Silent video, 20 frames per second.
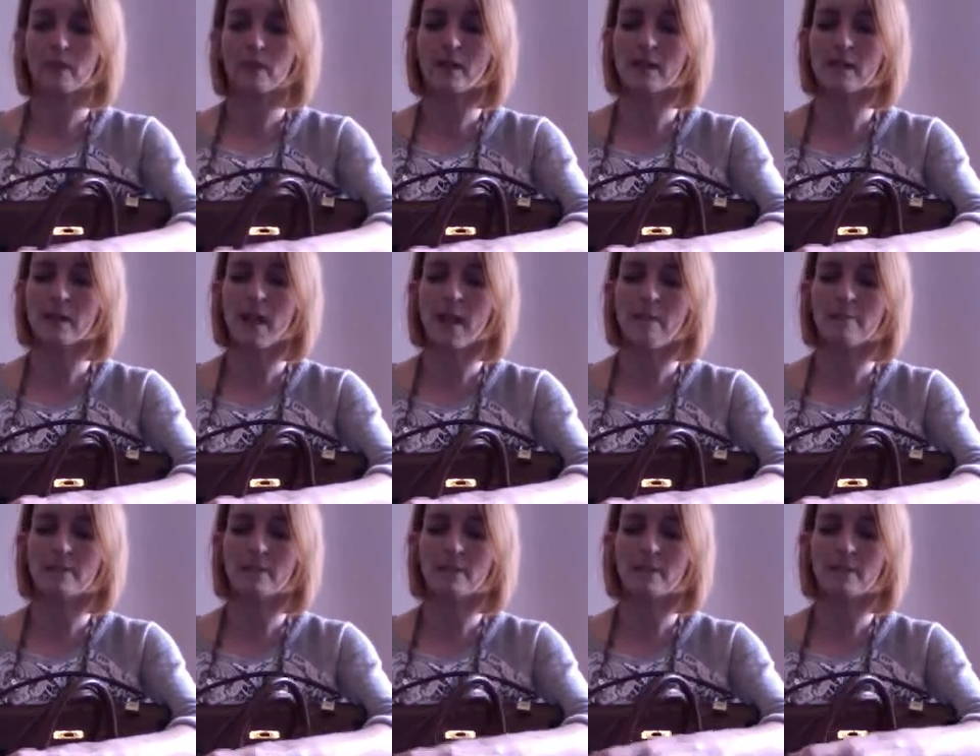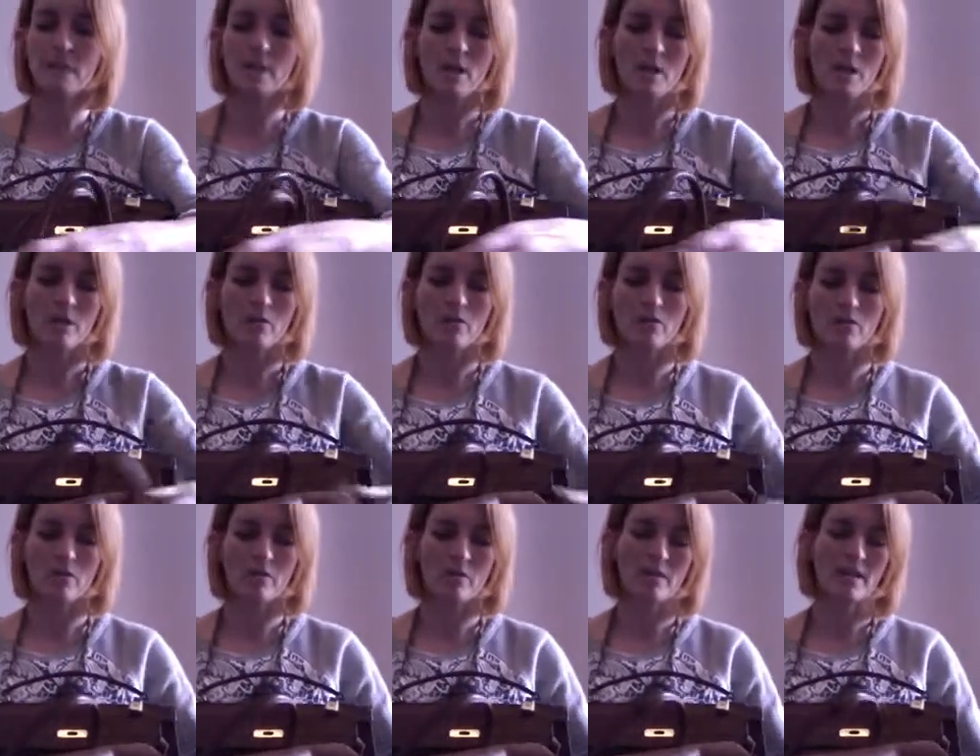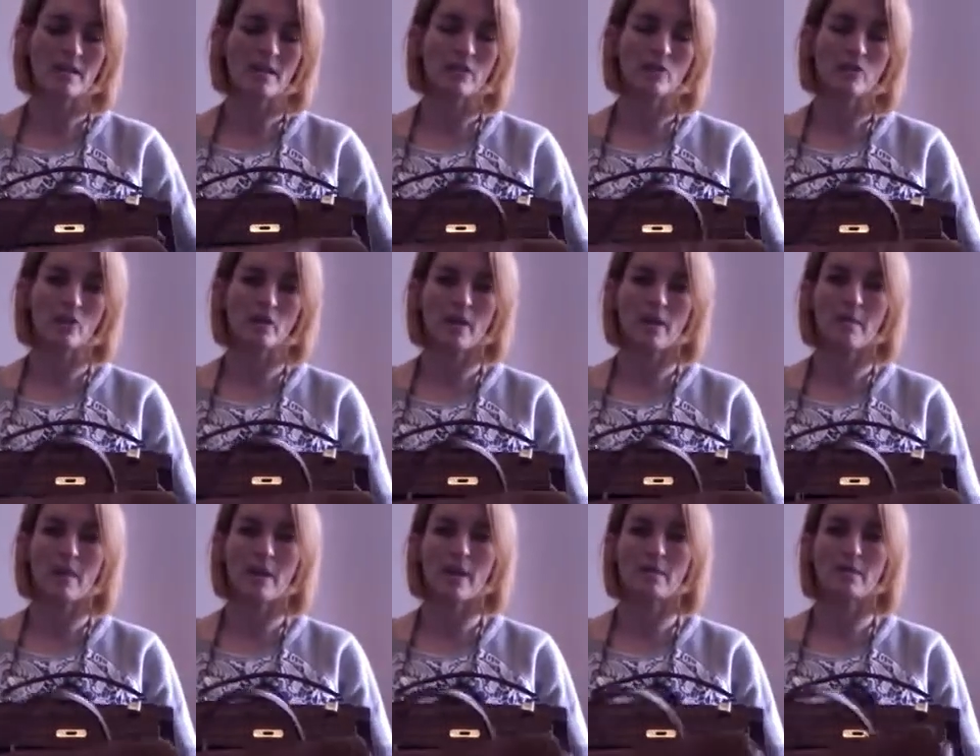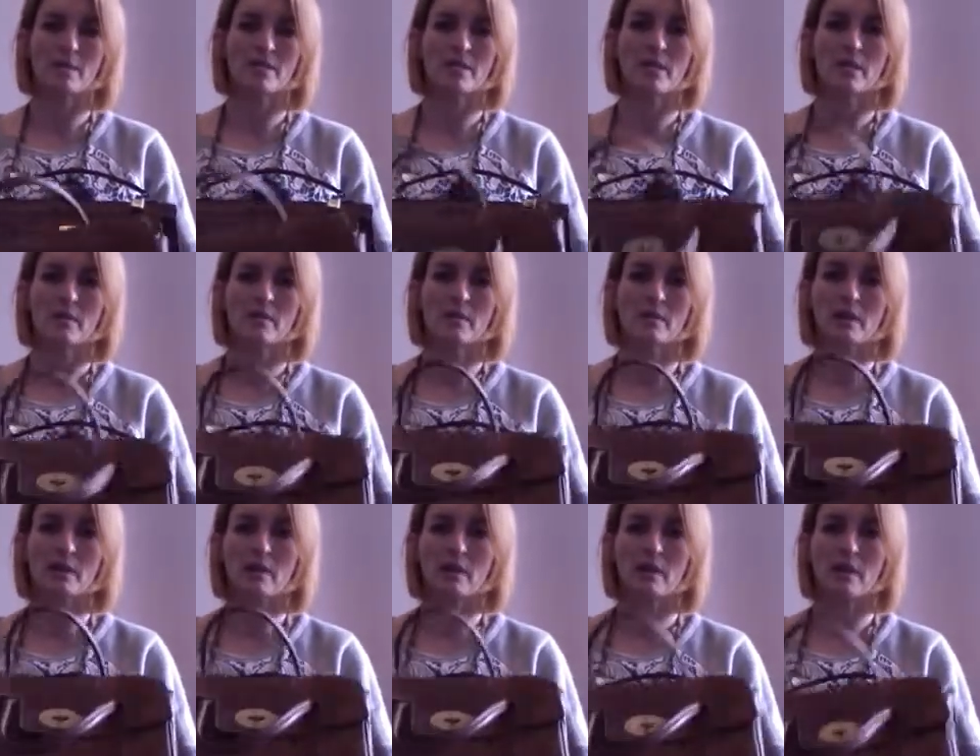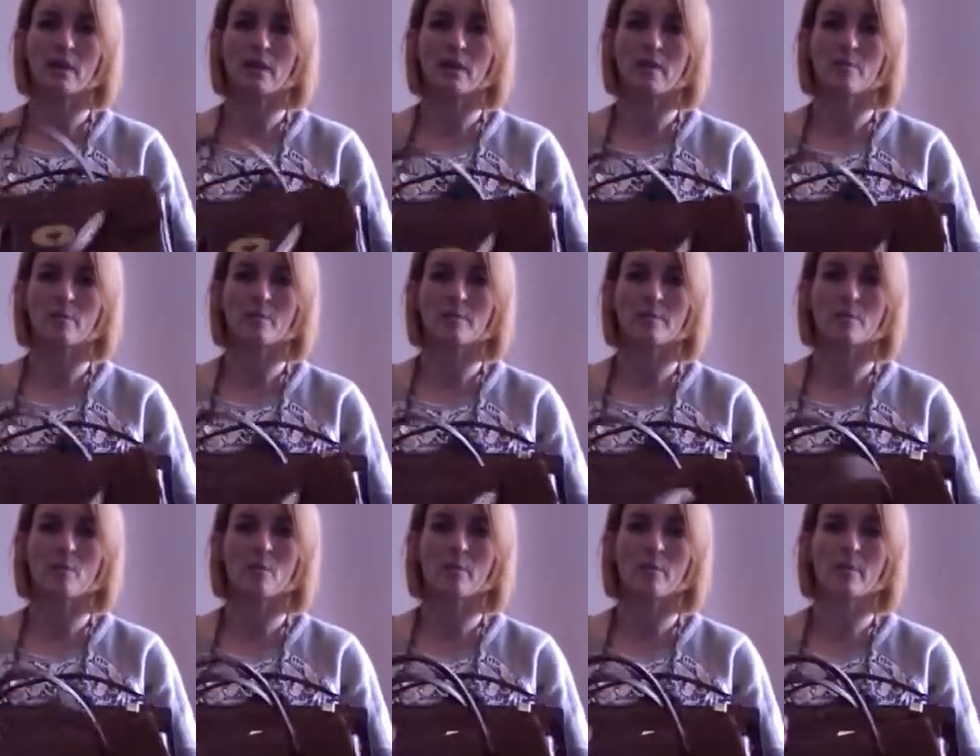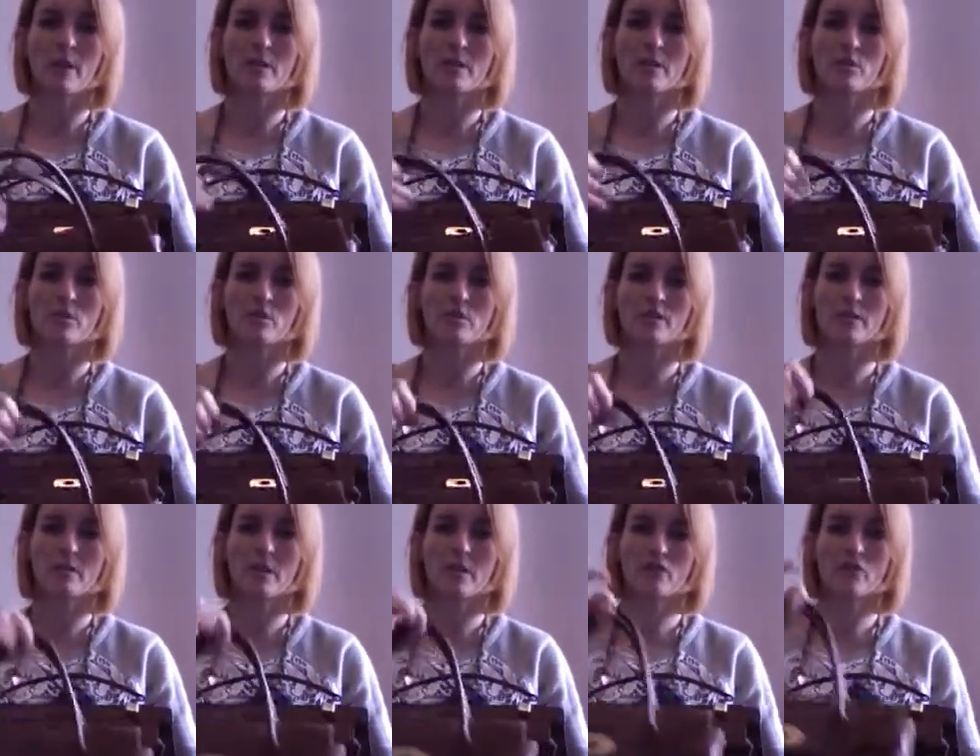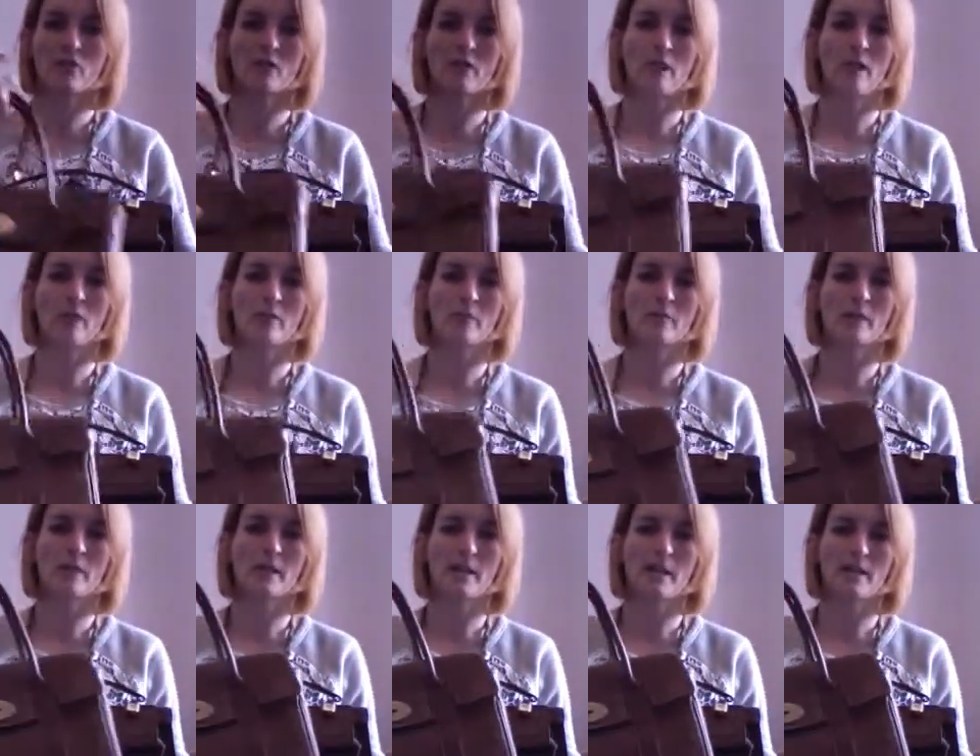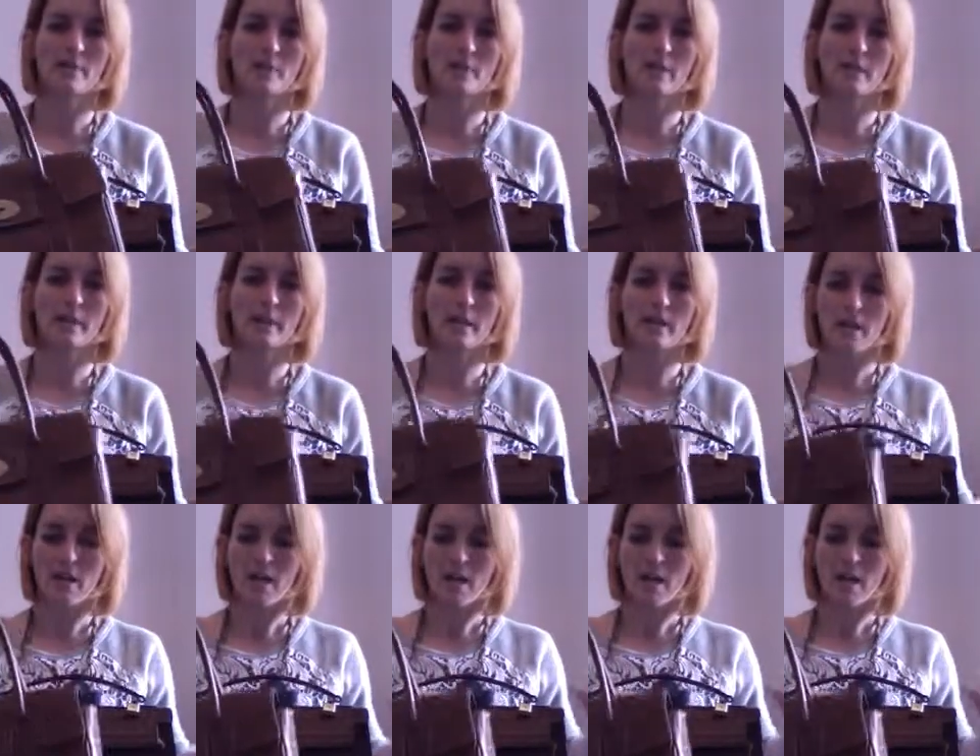clamps. So essentially, I made myself a little small basewater satchel out of my Ledbury.